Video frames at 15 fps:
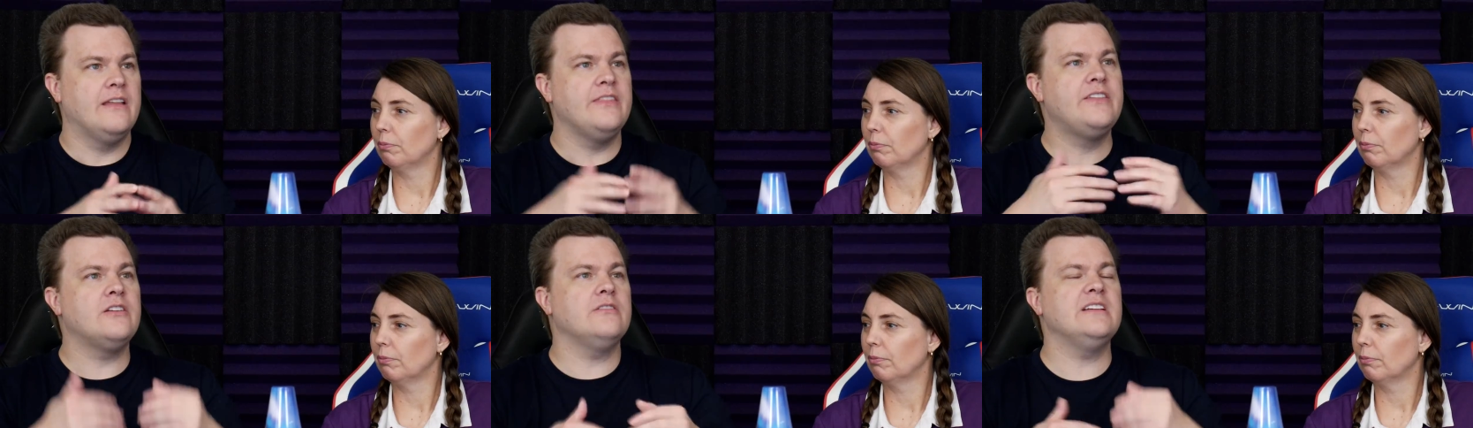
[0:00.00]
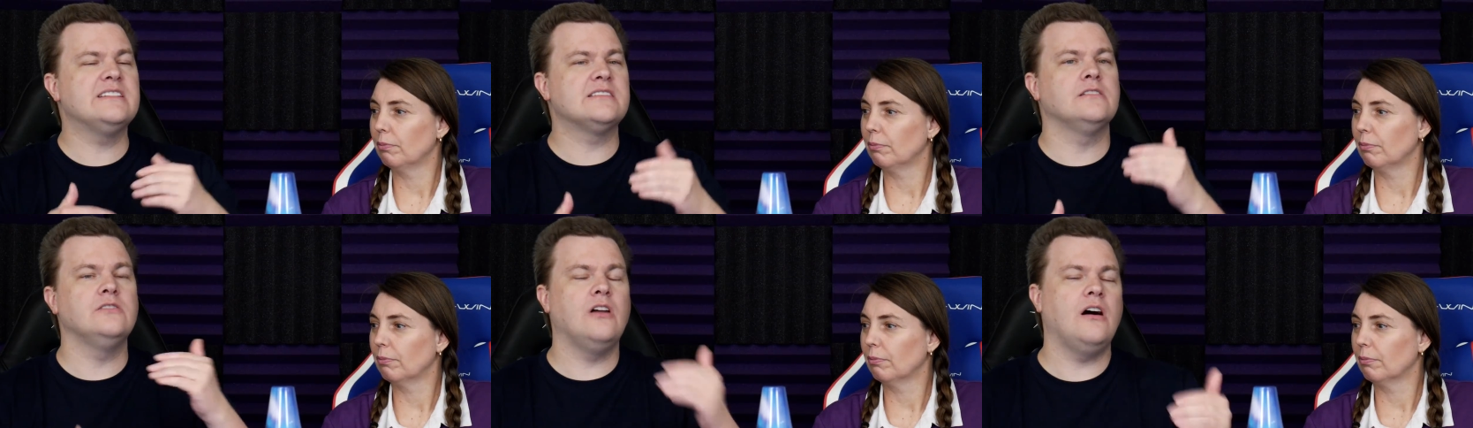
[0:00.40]
Speaker 1: There
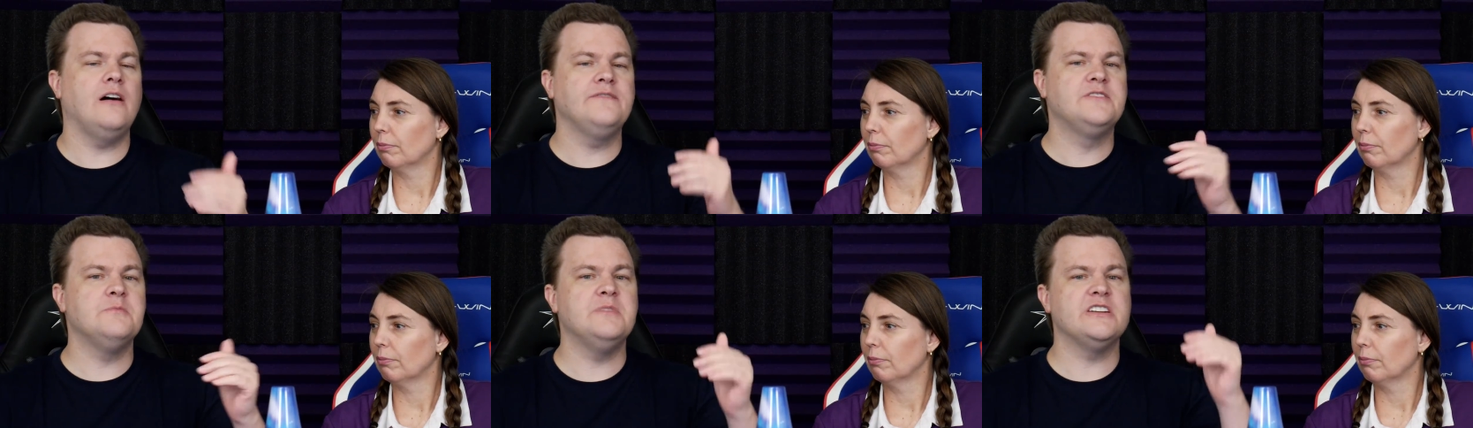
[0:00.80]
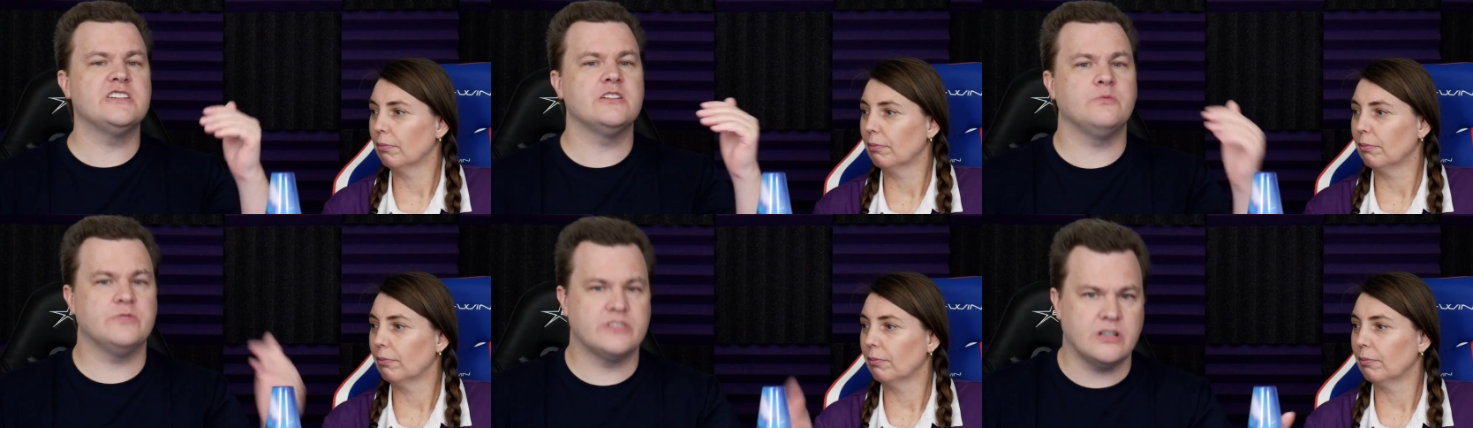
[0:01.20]
is a law of
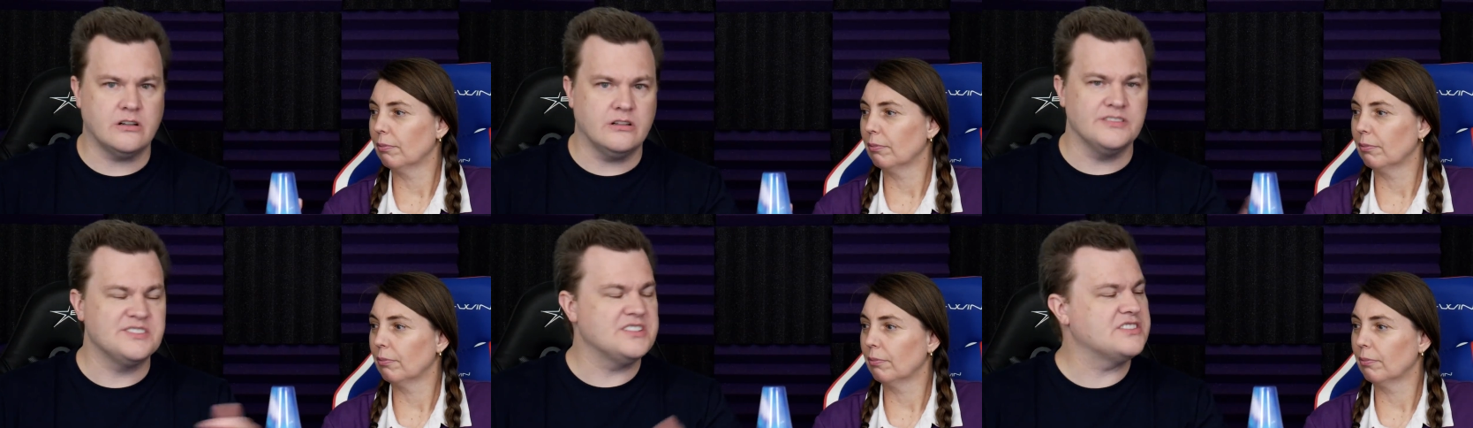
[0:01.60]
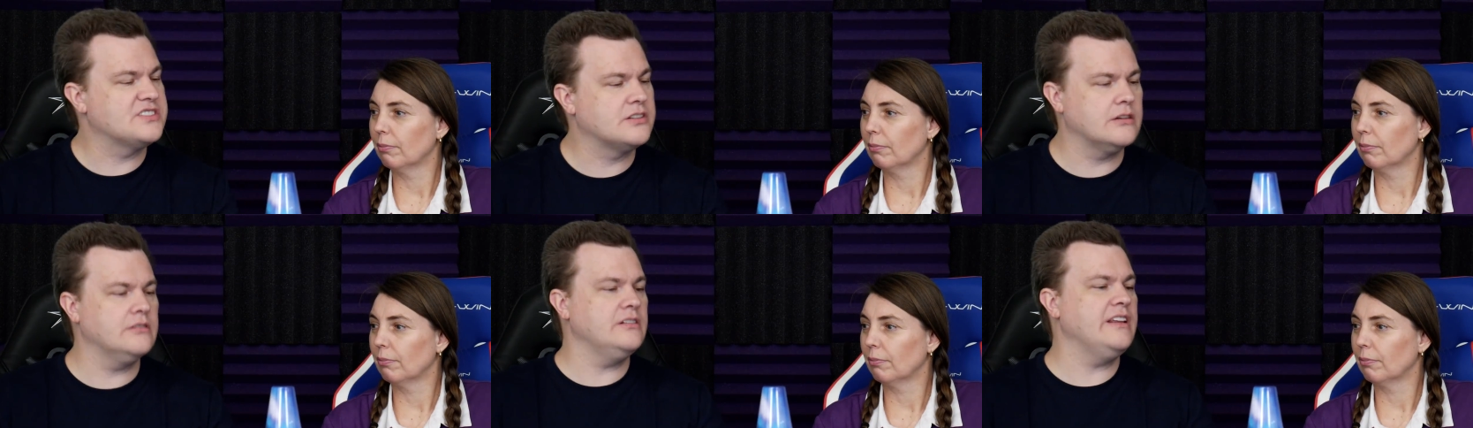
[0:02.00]
diminishing returns.
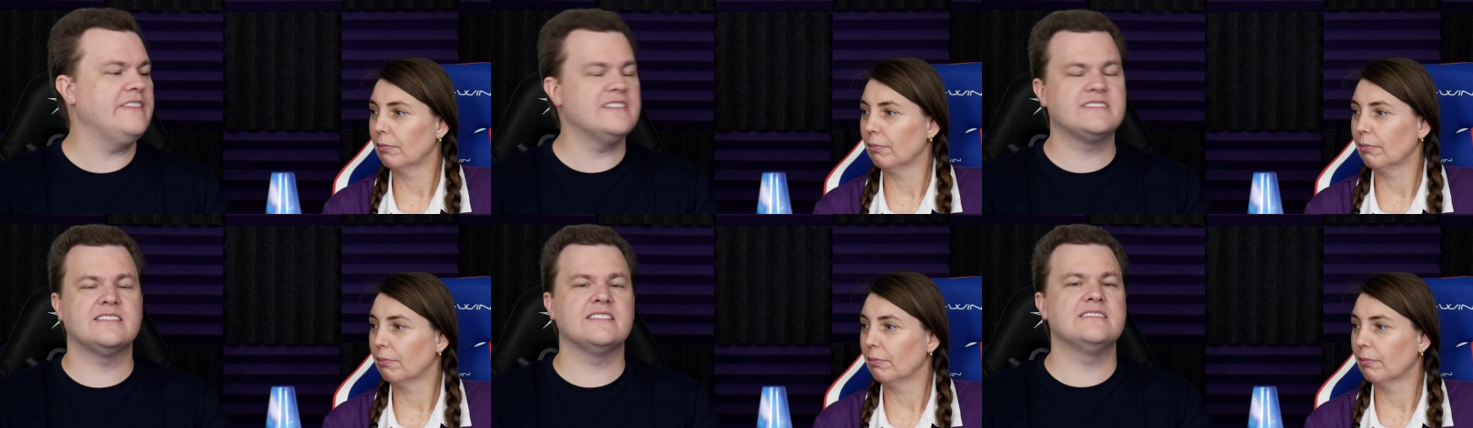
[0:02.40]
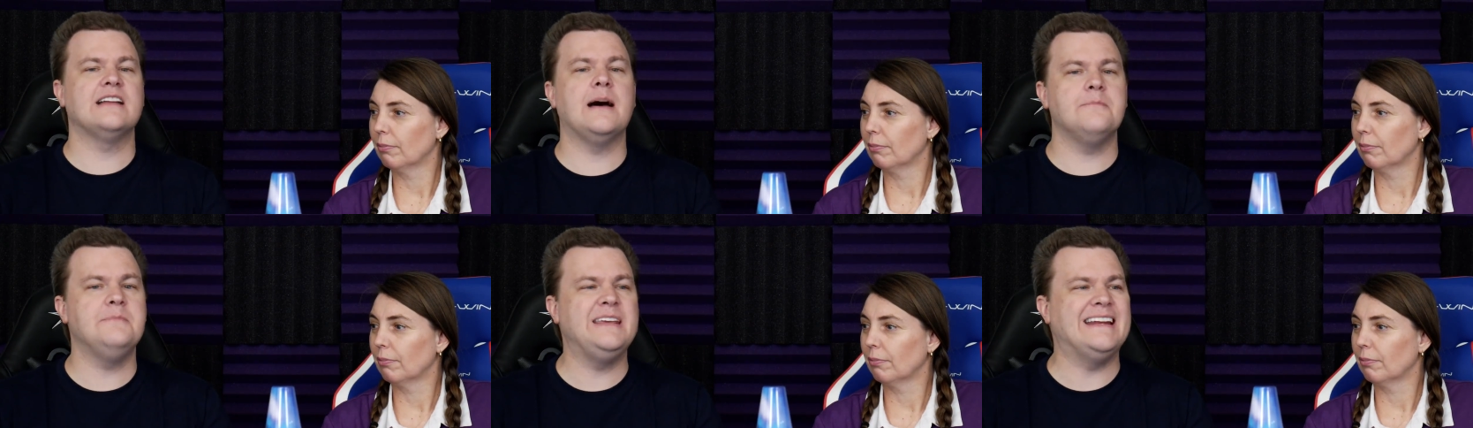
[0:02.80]
Certainly this does
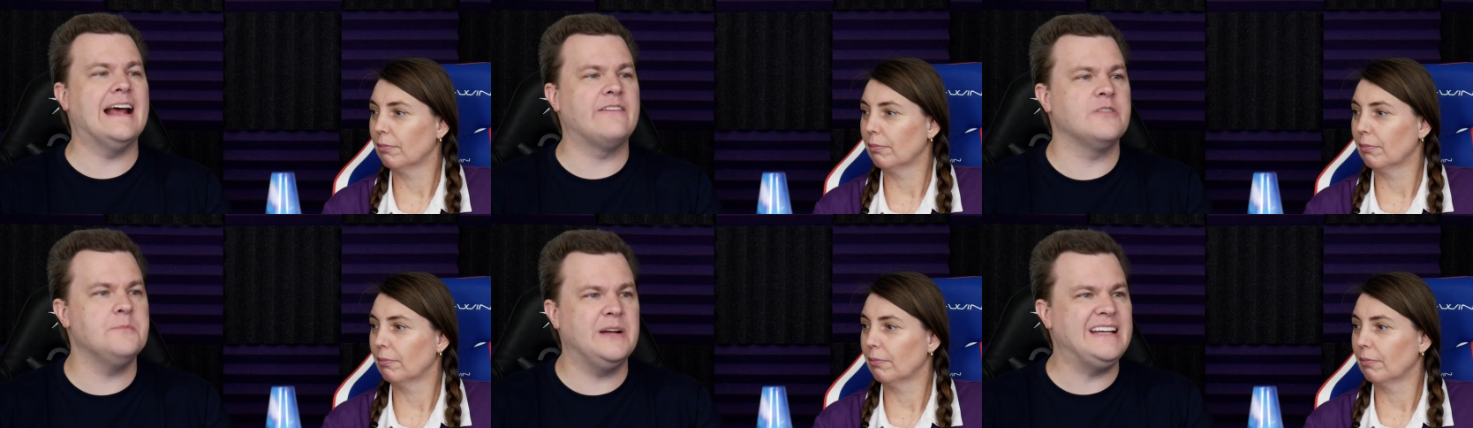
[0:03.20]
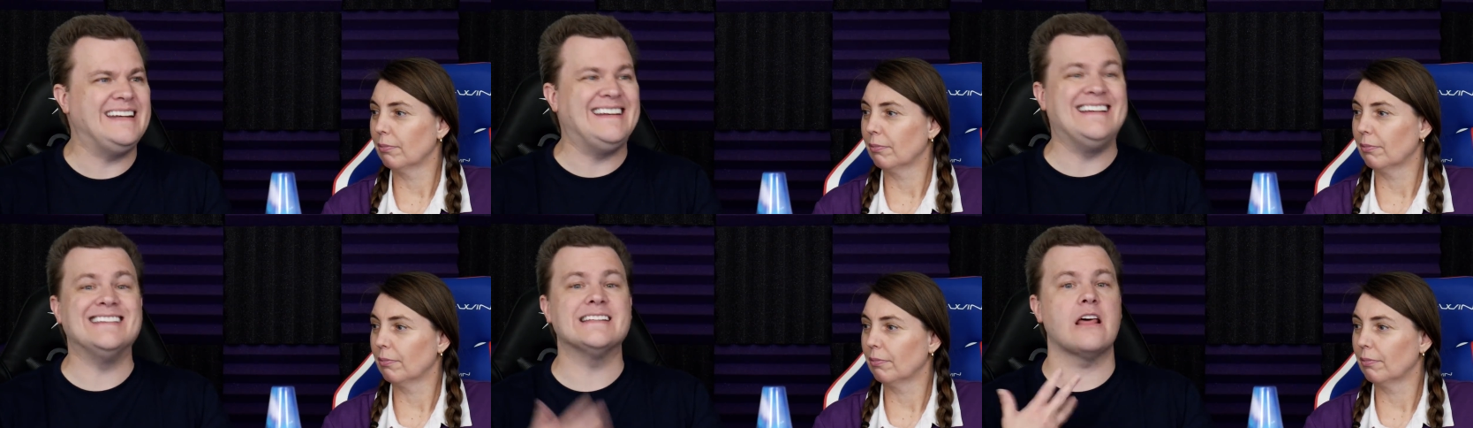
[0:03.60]
not mean everybody
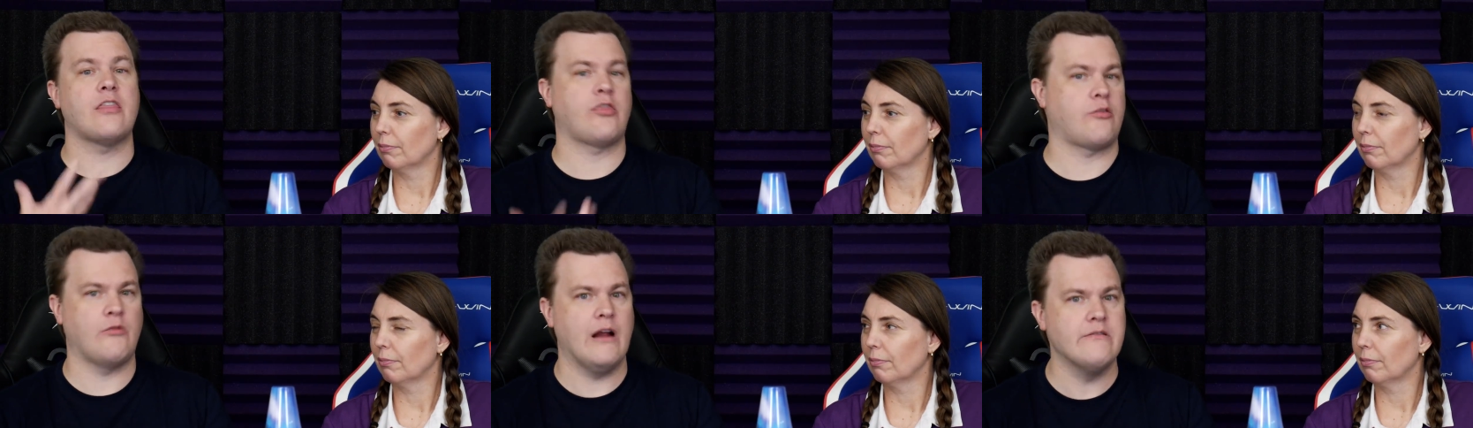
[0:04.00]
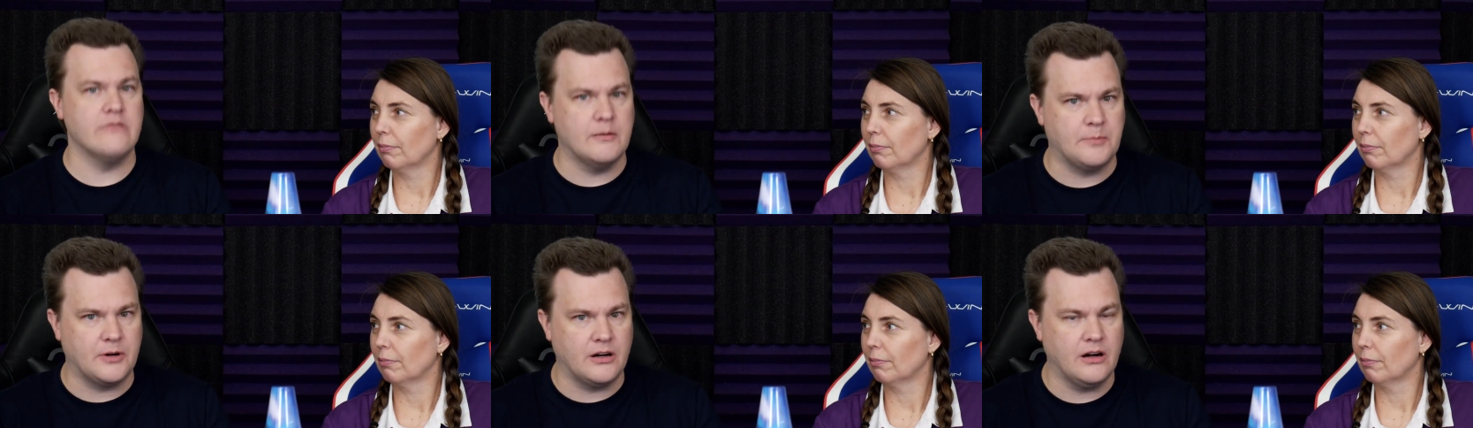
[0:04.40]
needs a Threadripper.